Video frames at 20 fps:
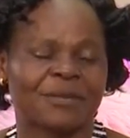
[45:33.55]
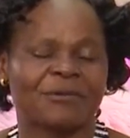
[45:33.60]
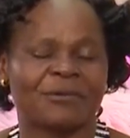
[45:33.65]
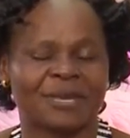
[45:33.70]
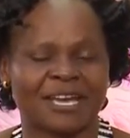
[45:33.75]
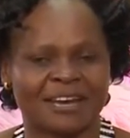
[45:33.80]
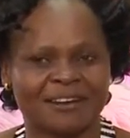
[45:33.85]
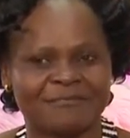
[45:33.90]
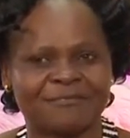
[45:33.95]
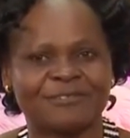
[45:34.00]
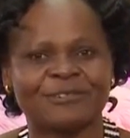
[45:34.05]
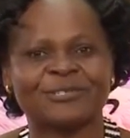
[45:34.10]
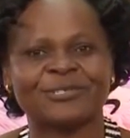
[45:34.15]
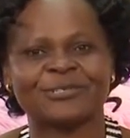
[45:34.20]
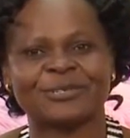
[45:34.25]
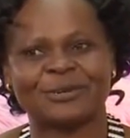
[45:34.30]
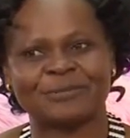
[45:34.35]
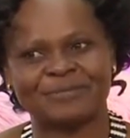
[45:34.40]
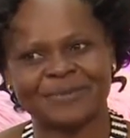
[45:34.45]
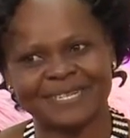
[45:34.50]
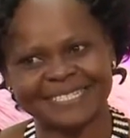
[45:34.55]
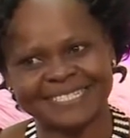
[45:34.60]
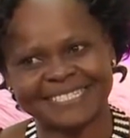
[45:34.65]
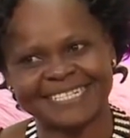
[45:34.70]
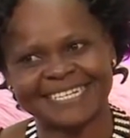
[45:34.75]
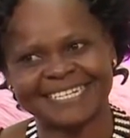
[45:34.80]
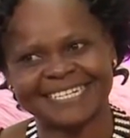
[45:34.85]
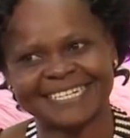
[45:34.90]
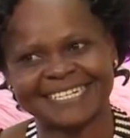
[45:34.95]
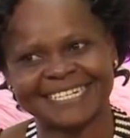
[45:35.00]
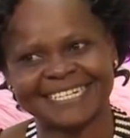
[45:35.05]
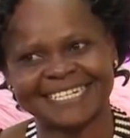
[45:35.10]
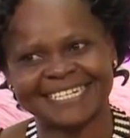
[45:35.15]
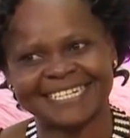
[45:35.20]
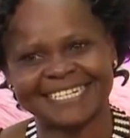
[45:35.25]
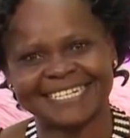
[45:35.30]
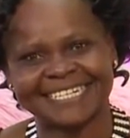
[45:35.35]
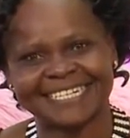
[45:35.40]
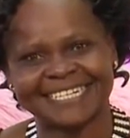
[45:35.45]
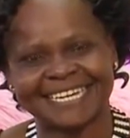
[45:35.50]
We have also a pastor
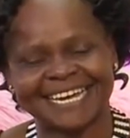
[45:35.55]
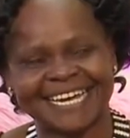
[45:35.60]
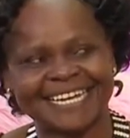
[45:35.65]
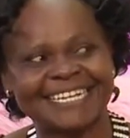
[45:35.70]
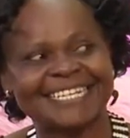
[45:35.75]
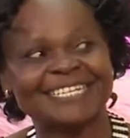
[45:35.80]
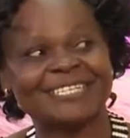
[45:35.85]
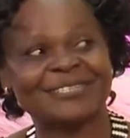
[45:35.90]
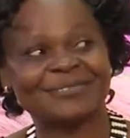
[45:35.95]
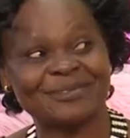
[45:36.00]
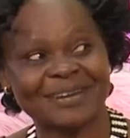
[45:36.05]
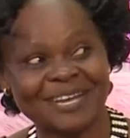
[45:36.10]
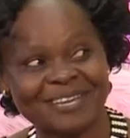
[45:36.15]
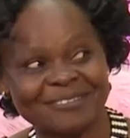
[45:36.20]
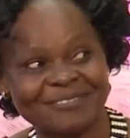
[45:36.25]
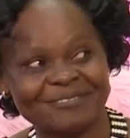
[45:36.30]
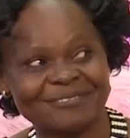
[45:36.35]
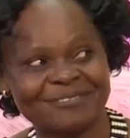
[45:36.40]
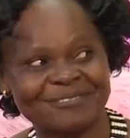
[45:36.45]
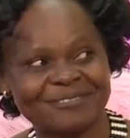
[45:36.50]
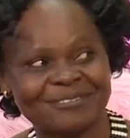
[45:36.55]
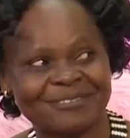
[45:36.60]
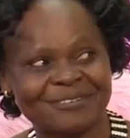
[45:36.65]
and his wife.